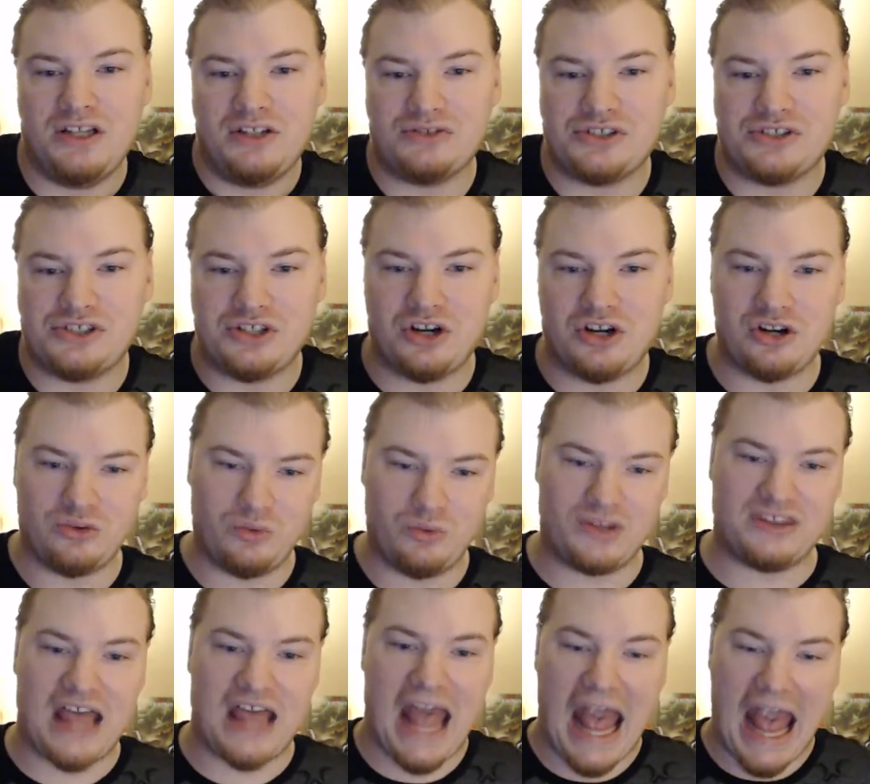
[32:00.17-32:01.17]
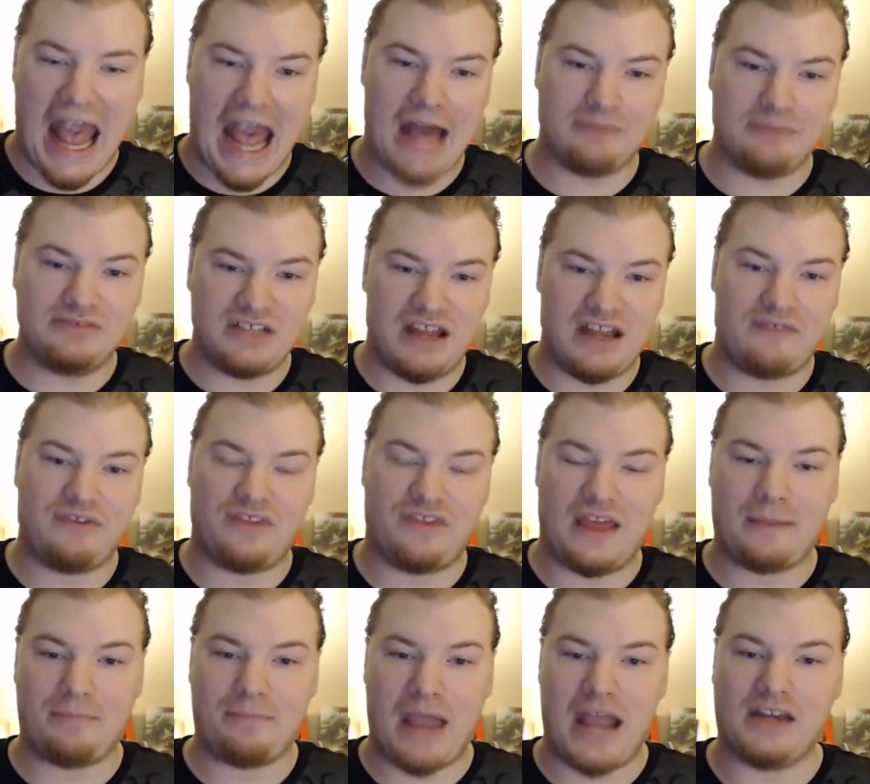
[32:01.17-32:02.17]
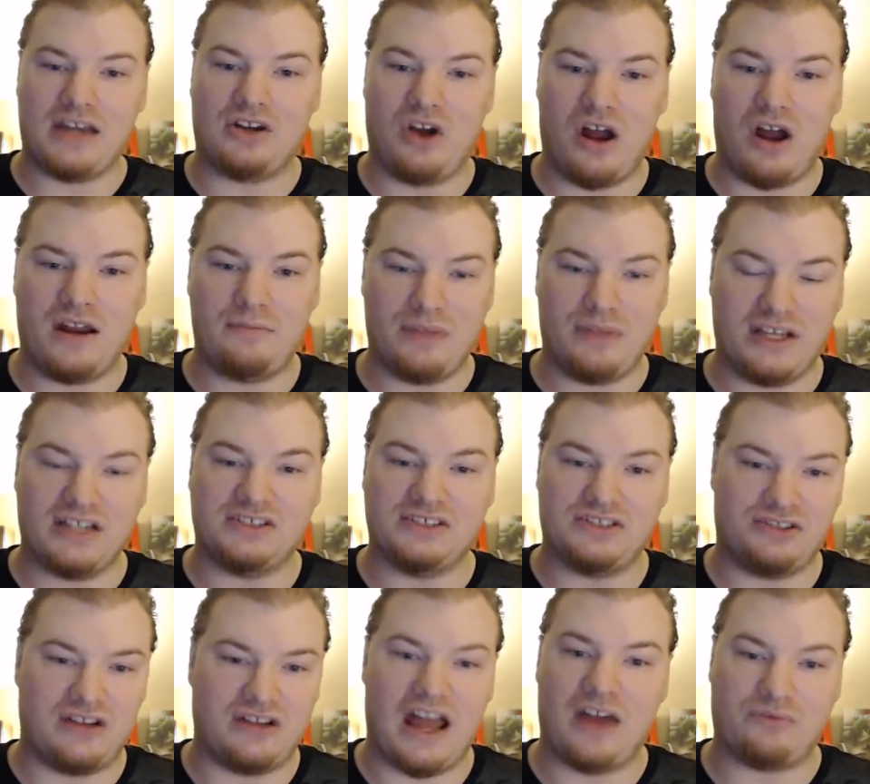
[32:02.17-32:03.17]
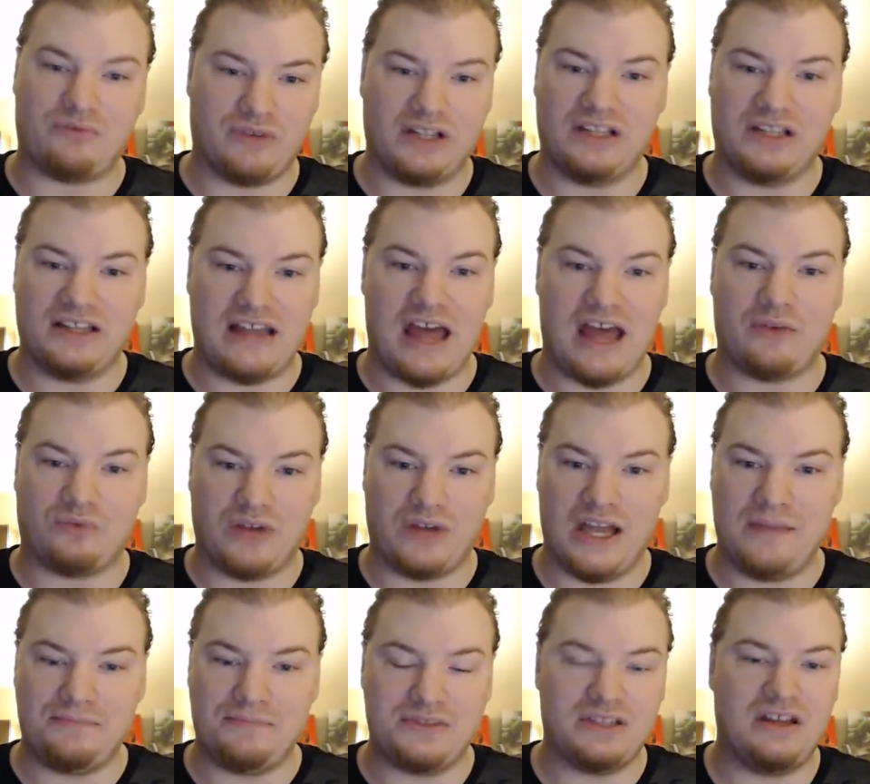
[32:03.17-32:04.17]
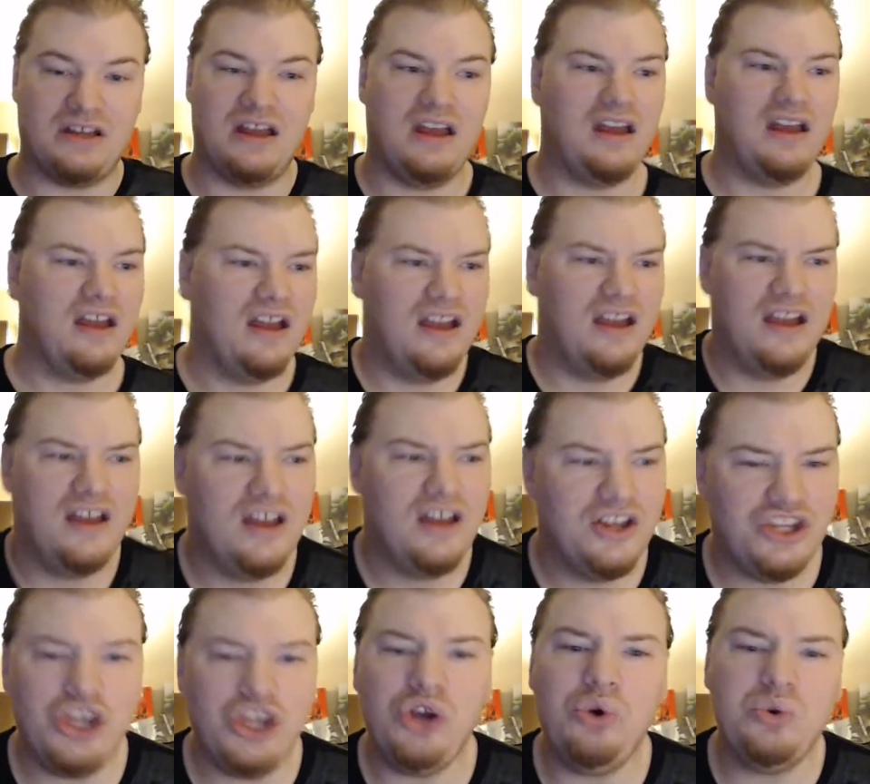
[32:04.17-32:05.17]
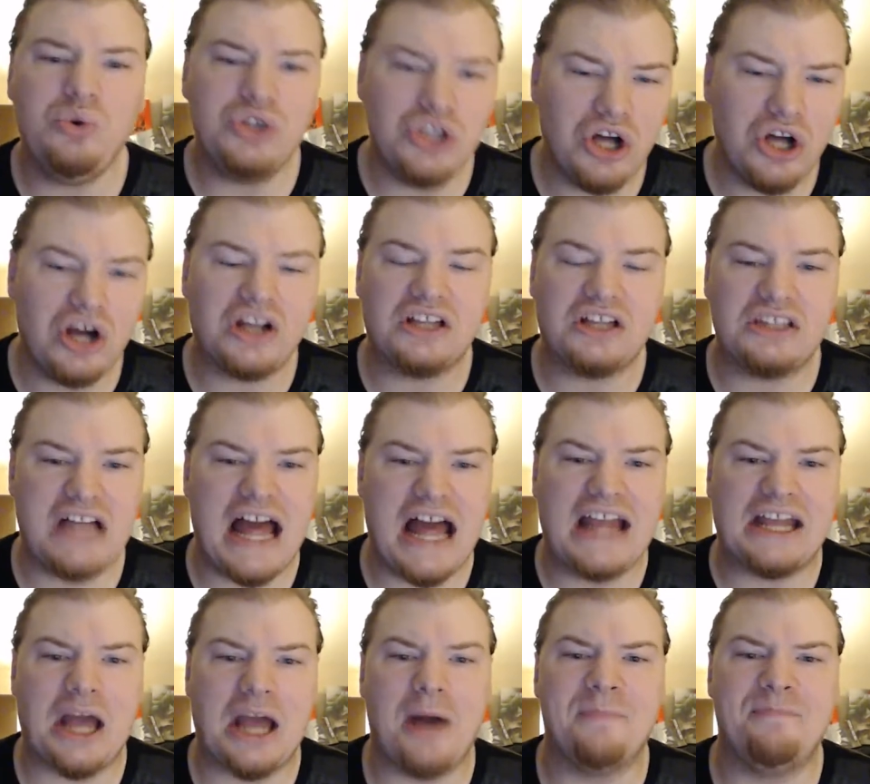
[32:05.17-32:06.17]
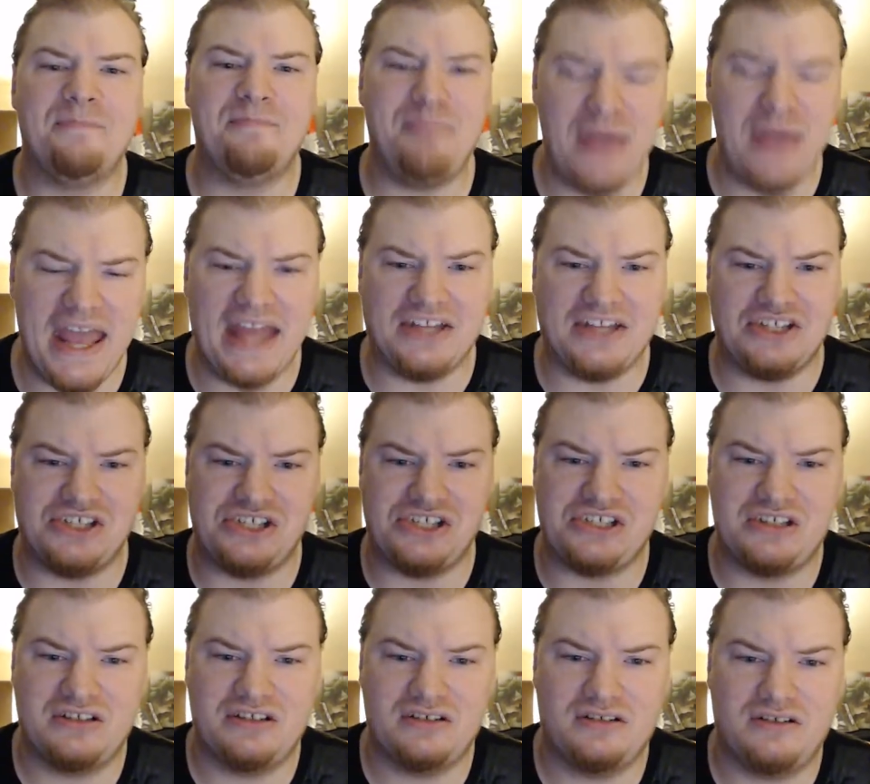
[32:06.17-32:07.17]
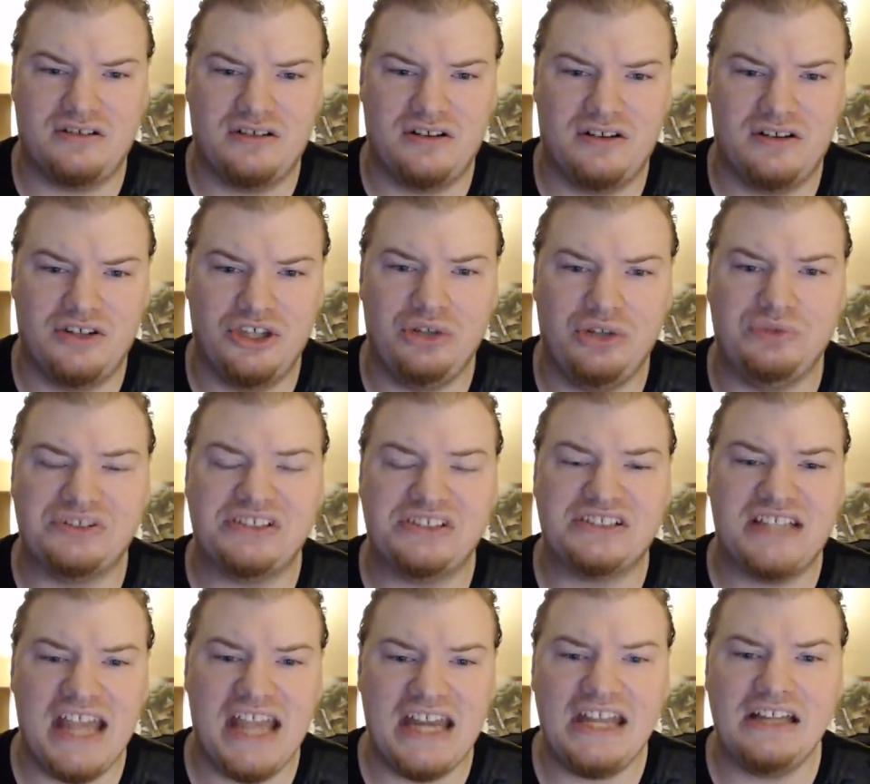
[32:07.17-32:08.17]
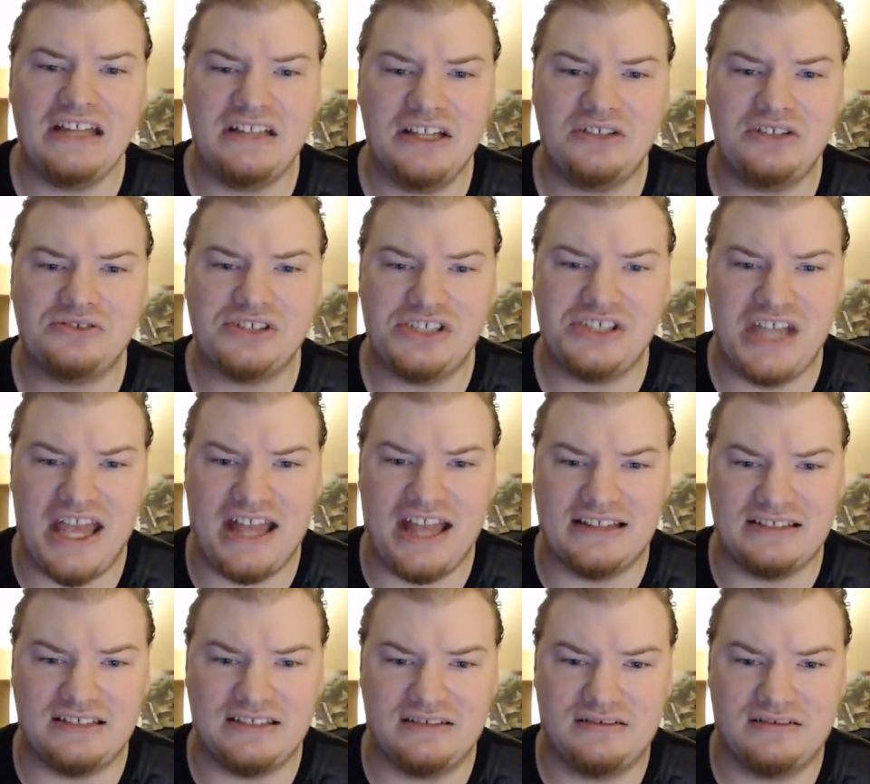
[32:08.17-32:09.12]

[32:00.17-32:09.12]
shirt with the abs and everything painted on it because you're not really that ripped. You look like a bitch. You skinny little shit.